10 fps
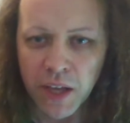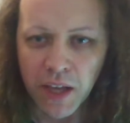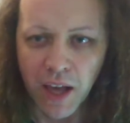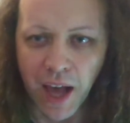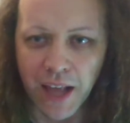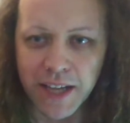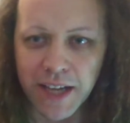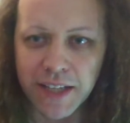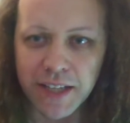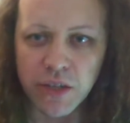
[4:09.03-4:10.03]
And
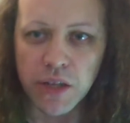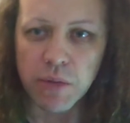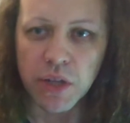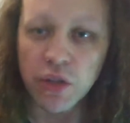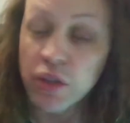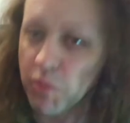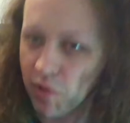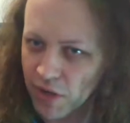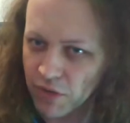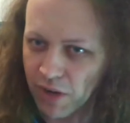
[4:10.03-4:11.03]
then there's going to be another
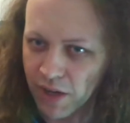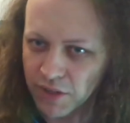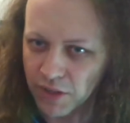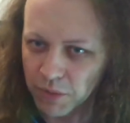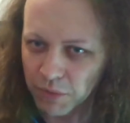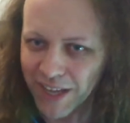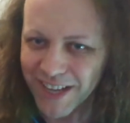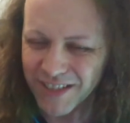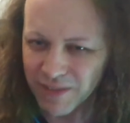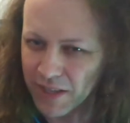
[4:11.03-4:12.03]
price rise on them
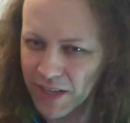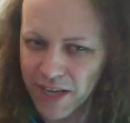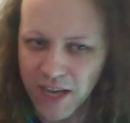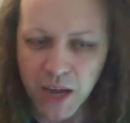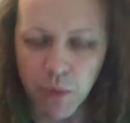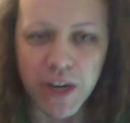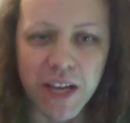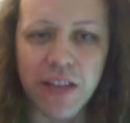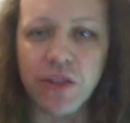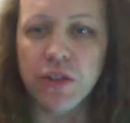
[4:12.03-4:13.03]
later in the year when I
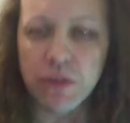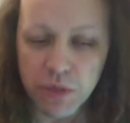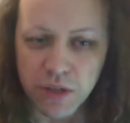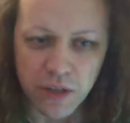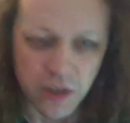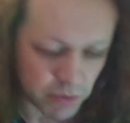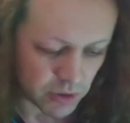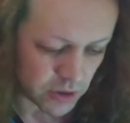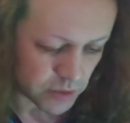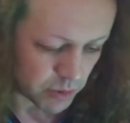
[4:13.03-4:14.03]
get the new circuit
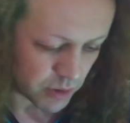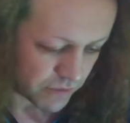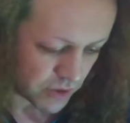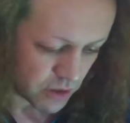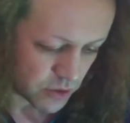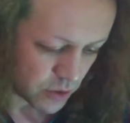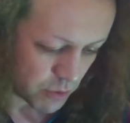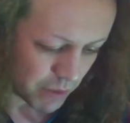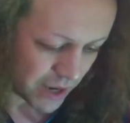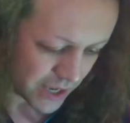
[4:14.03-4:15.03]
boards. But for those of you who
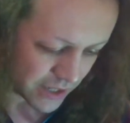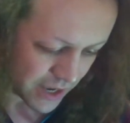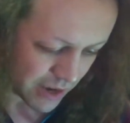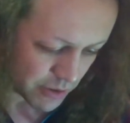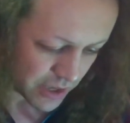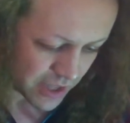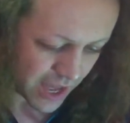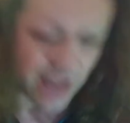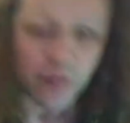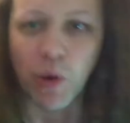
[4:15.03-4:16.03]
buy in now, you get the
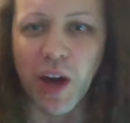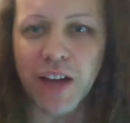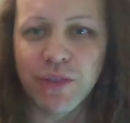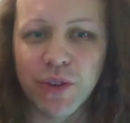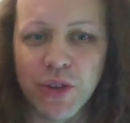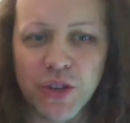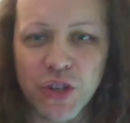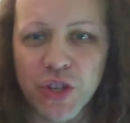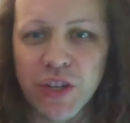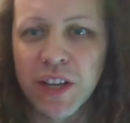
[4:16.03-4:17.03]
hand-wired
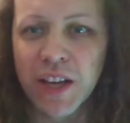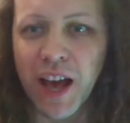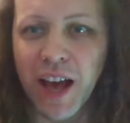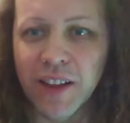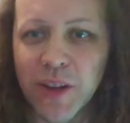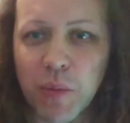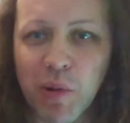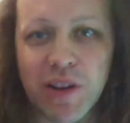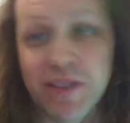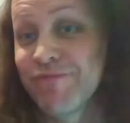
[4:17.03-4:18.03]
version at a lower
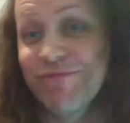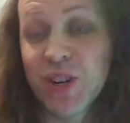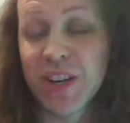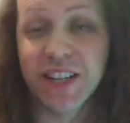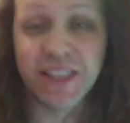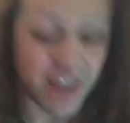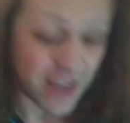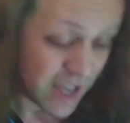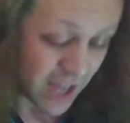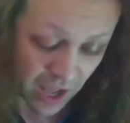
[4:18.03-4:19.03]
price. What can I say?
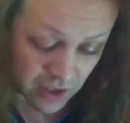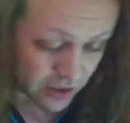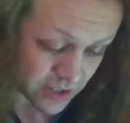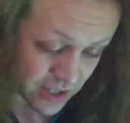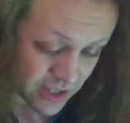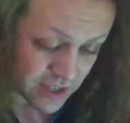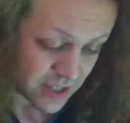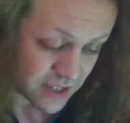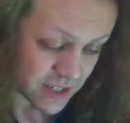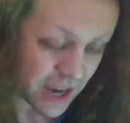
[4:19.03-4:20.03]
And honestly,
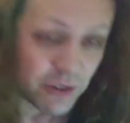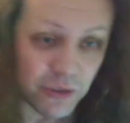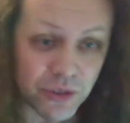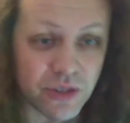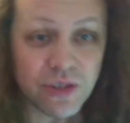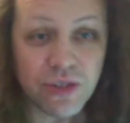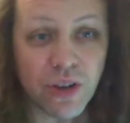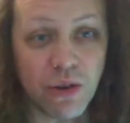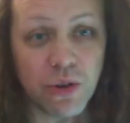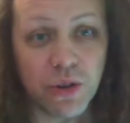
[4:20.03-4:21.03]
they sound
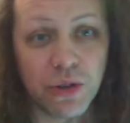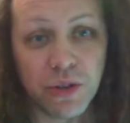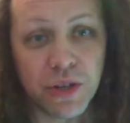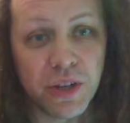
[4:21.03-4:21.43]
so good.